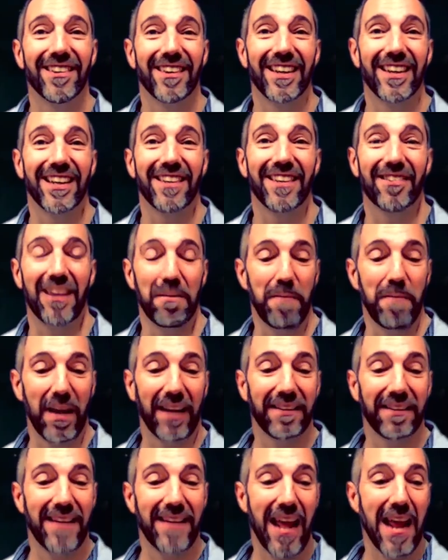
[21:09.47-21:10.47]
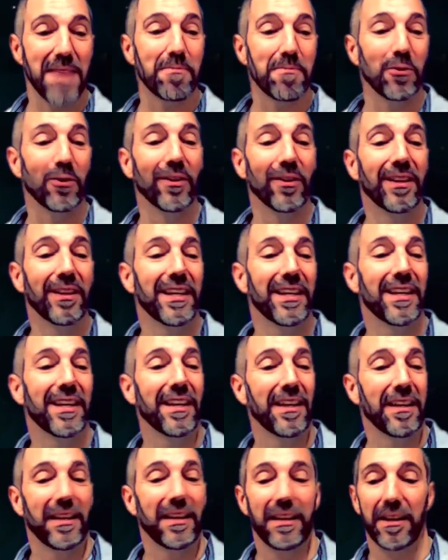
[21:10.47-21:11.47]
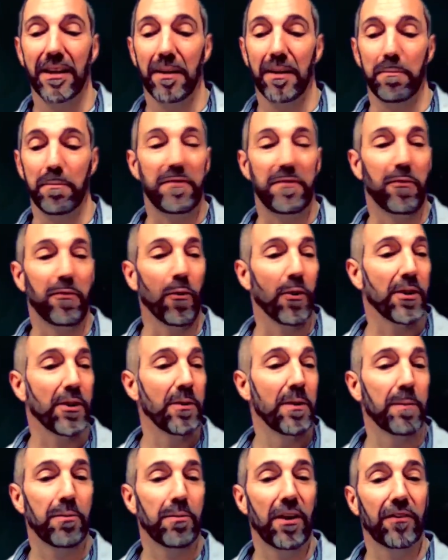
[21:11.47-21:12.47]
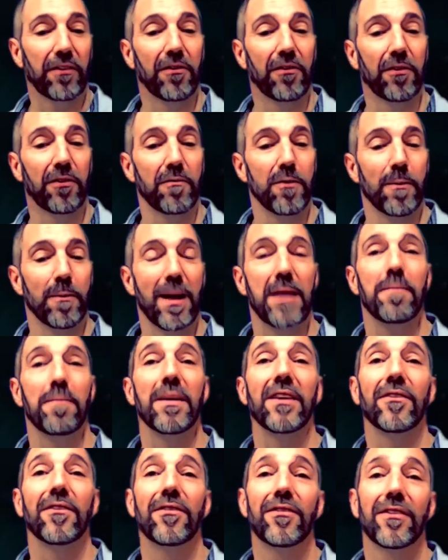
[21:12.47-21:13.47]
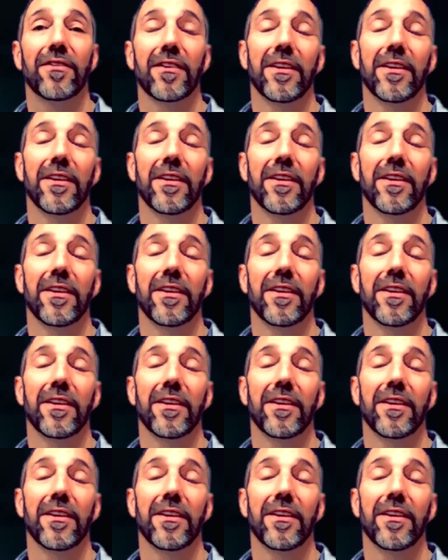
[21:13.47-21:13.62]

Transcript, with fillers: Right? It's going to make a table uh, before you in the presence of your enemies.